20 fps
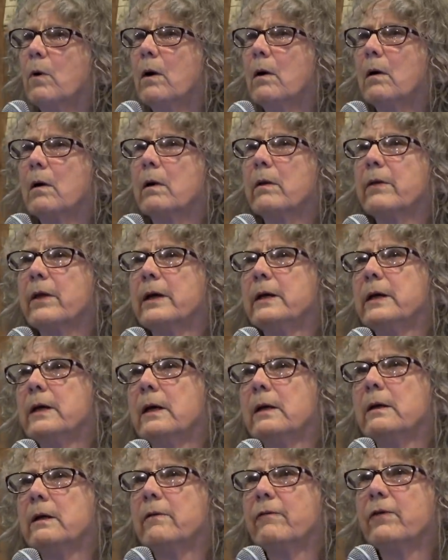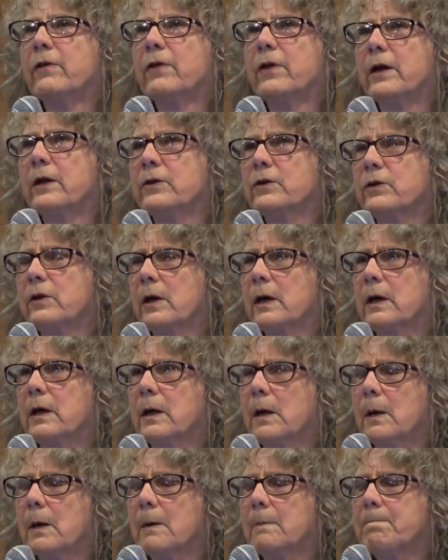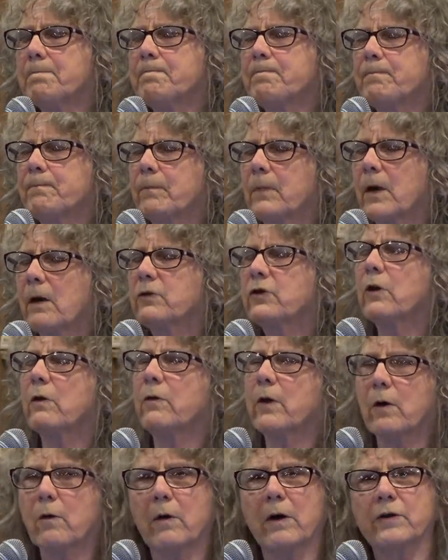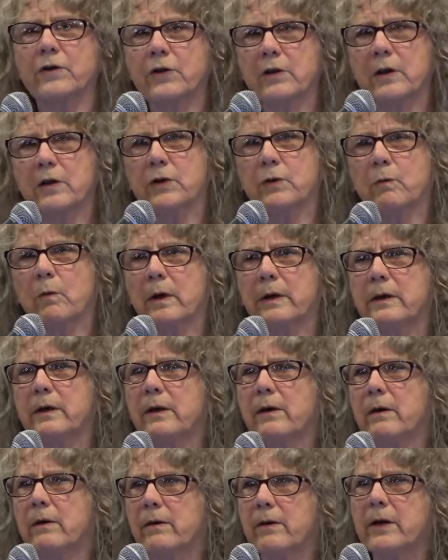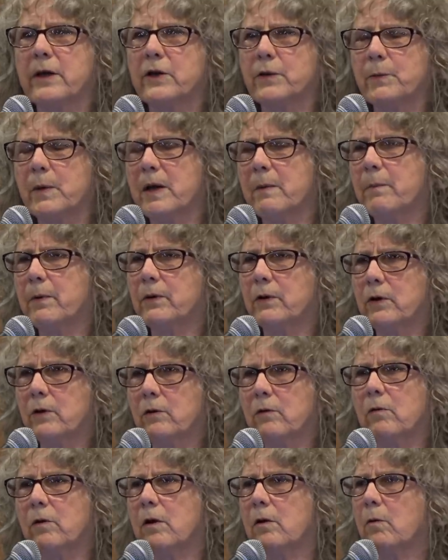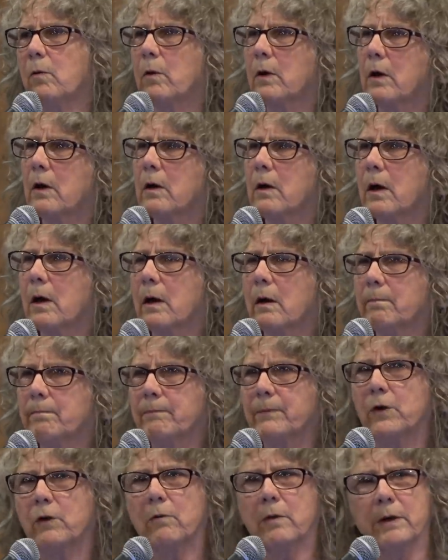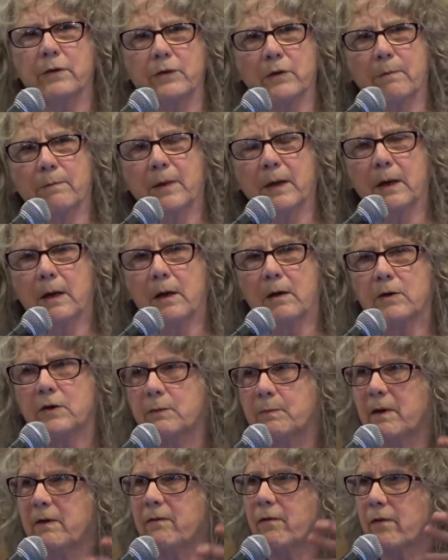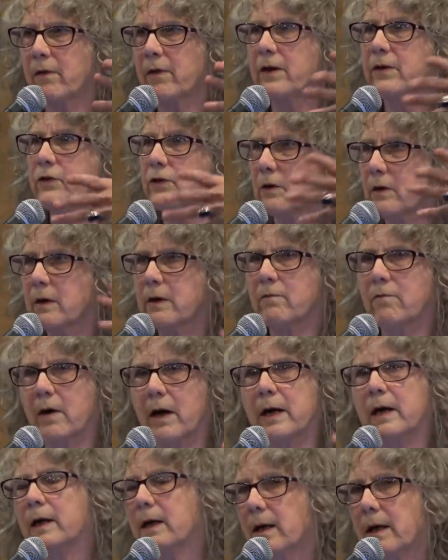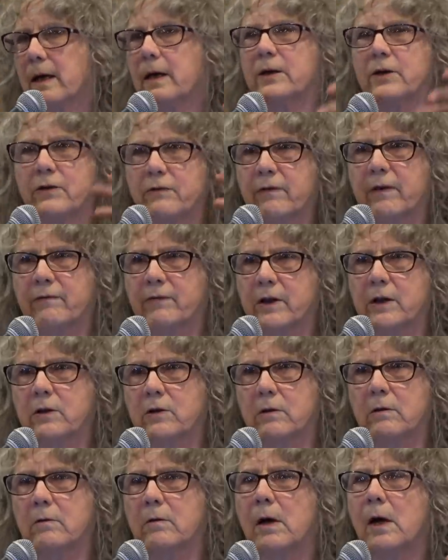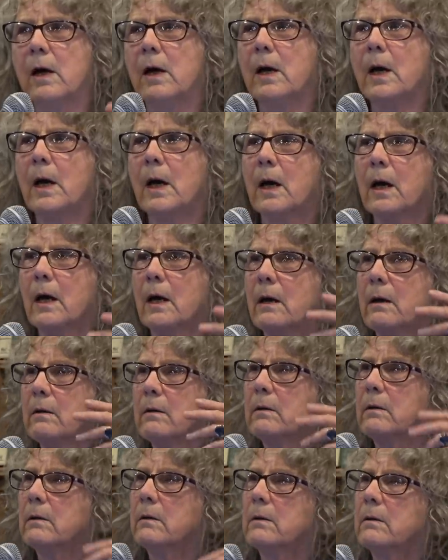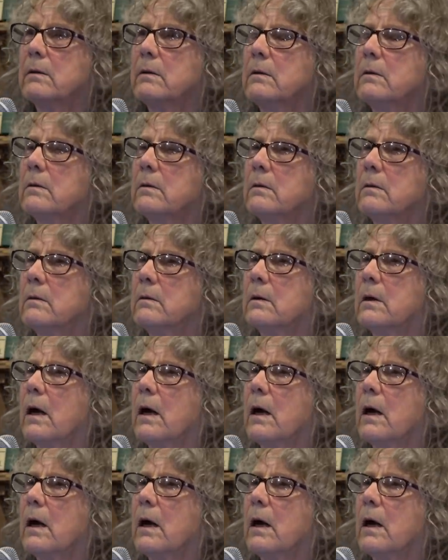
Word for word: Well, they did different things like. Um, so the question is, what did these people do who were um, doing something else before they started writing at age 52? Actually, no.